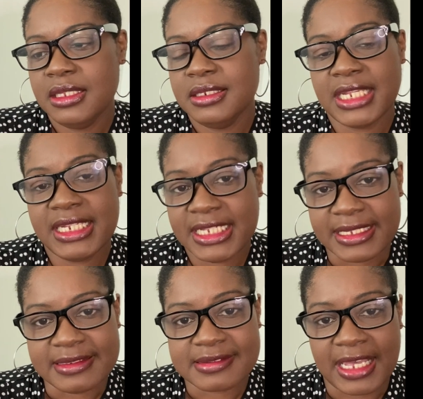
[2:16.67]
they
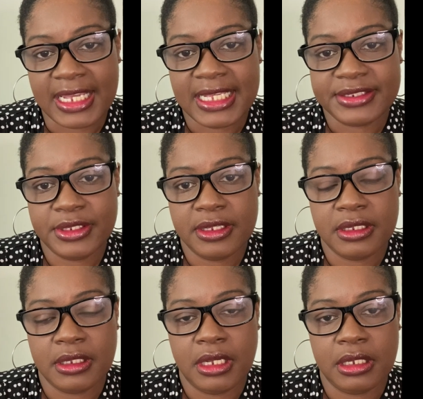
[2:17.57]
last. I got
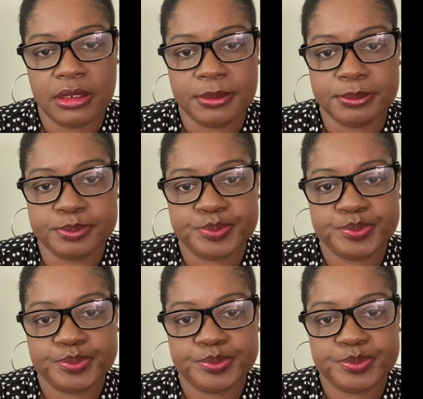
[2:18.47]
the um